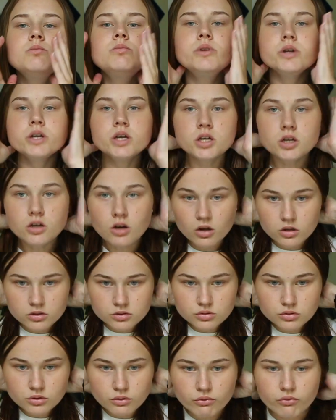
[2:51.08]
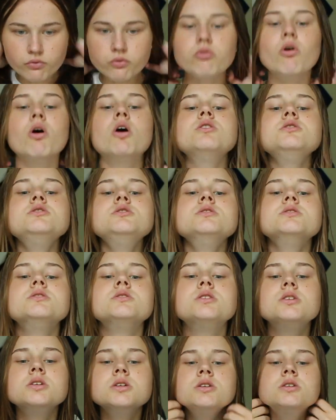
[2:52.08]
bring it all to the
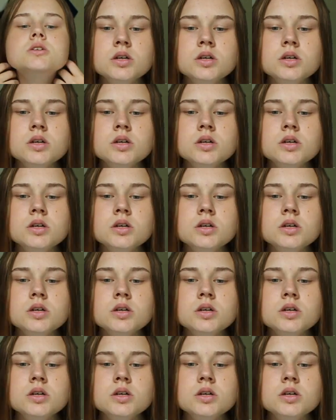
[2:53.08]
front.